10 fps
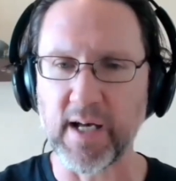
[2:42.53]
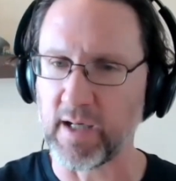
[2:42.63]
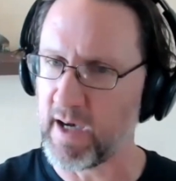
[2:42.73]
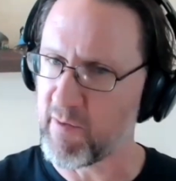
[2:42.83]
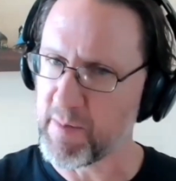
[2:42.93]
a
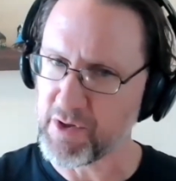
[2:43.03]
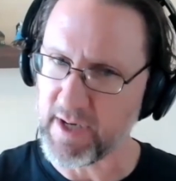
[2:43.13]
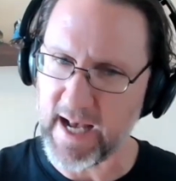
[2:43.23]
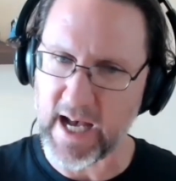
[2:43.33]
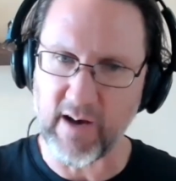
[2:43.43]
government should
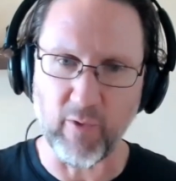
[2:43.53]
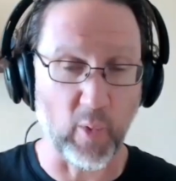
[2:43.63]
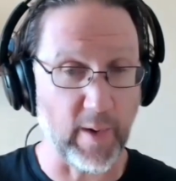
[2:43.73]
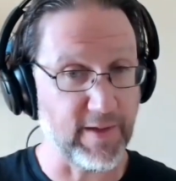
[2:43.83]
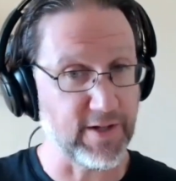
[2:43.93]
have or
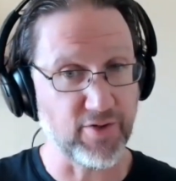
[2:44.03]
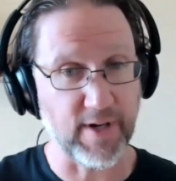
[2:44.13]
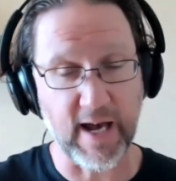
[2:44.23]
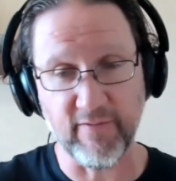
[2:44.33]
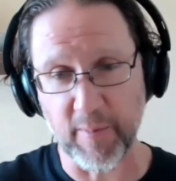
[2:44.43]
whether they should
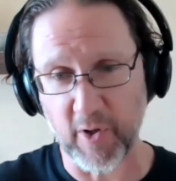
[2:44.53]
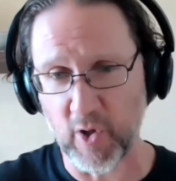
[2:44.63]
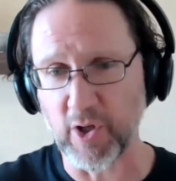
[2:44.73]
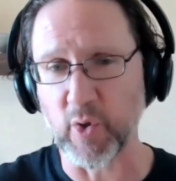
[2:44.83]
have them at all.